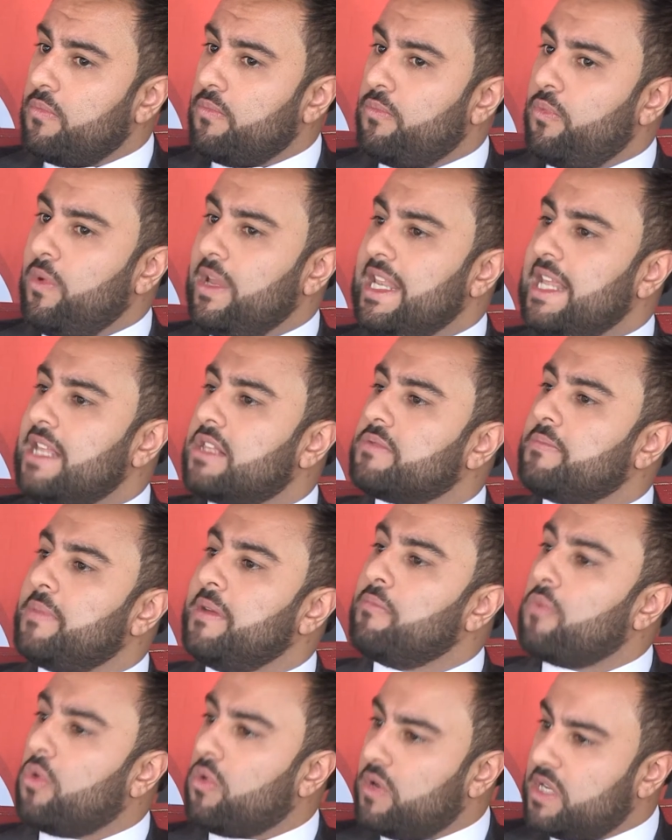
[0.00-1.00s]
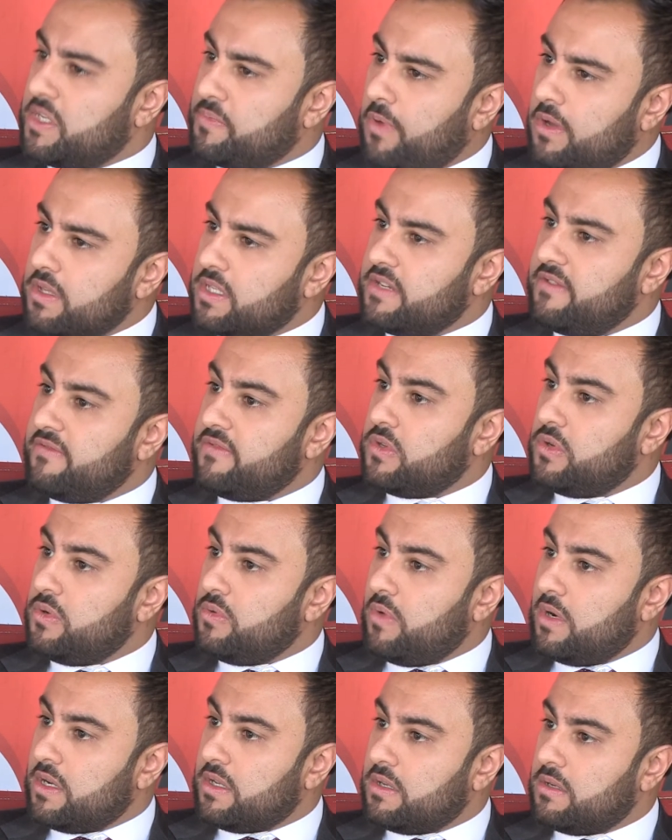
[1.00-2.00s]
we need to be more responsive to
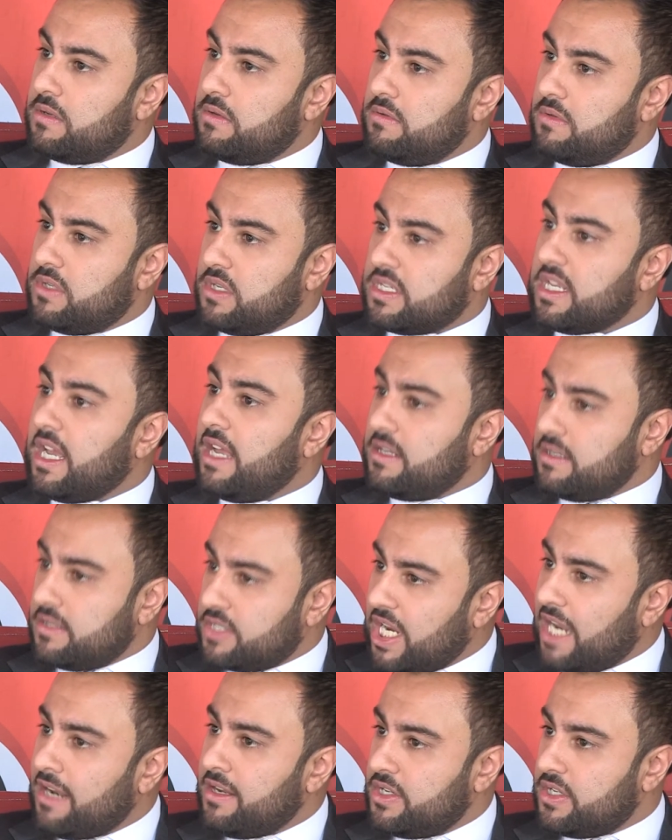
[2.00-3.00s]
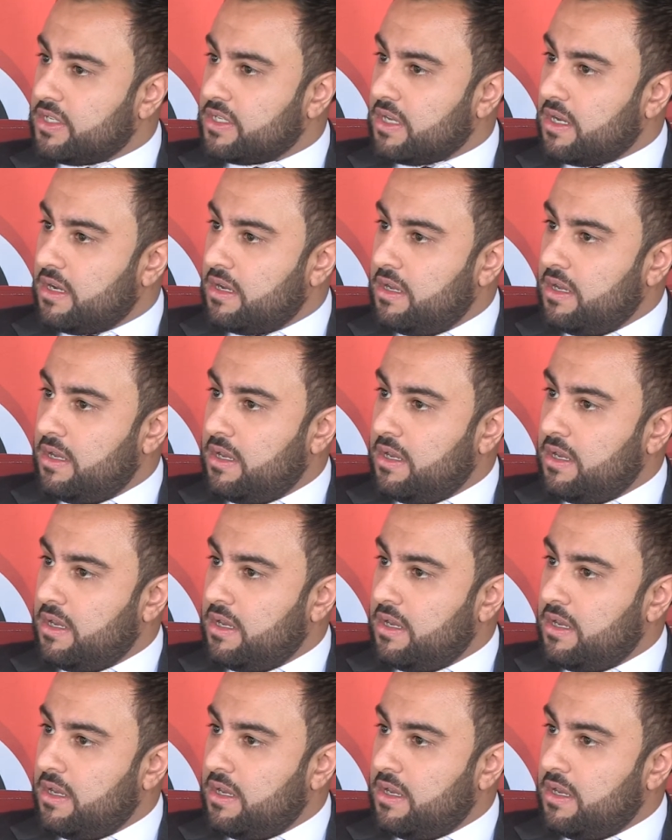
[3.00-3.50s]
what societal challenges are.